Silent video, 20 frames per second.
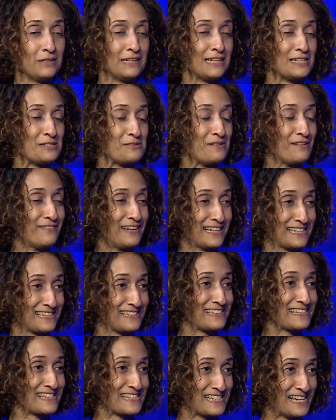I do have
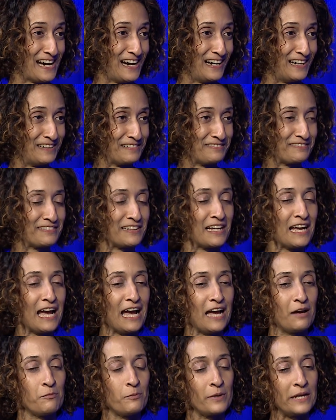excellent staff,
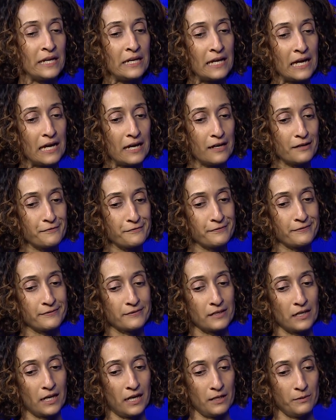and we have,
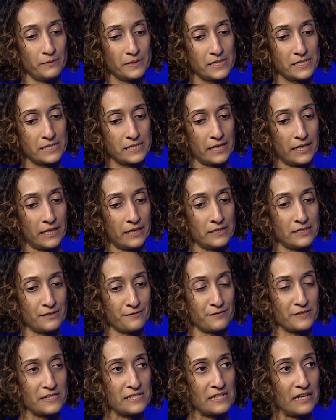I would say, a
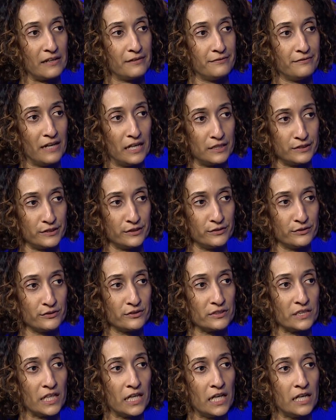different set of
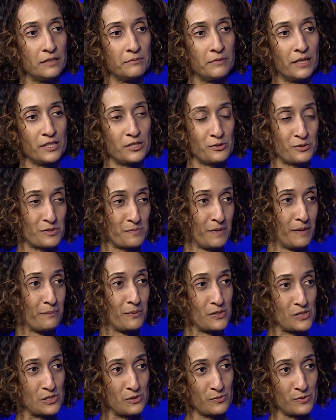values. I talked about
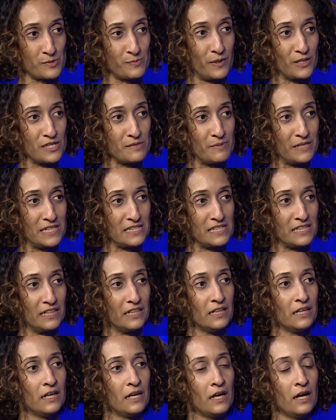personal responsibility.